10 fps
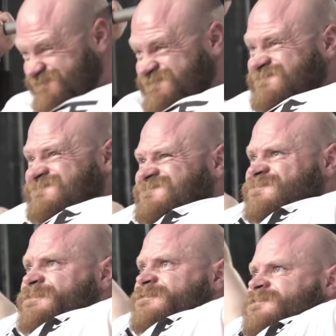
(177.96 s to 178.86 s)
Seven.
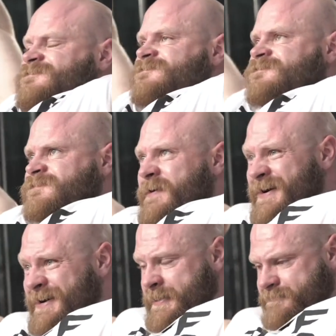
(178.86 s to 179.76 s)
Big
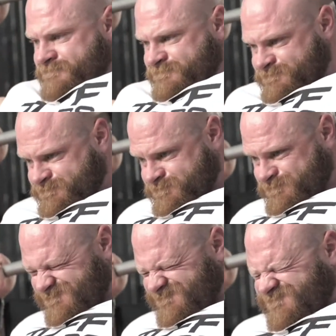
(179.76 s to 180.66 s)
weight. Come on.
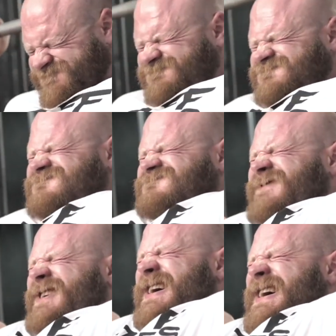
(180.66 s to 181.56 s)
Eight.
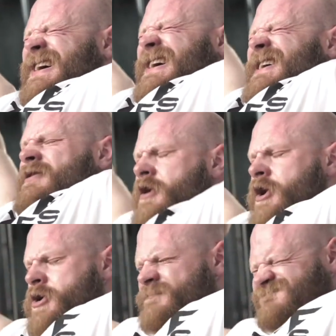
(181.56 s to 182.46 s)

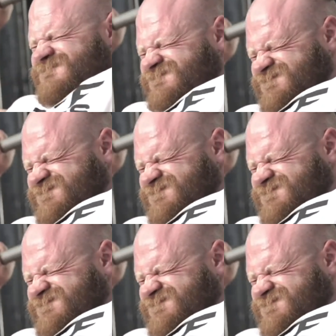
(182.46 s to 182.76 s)
Come on, son.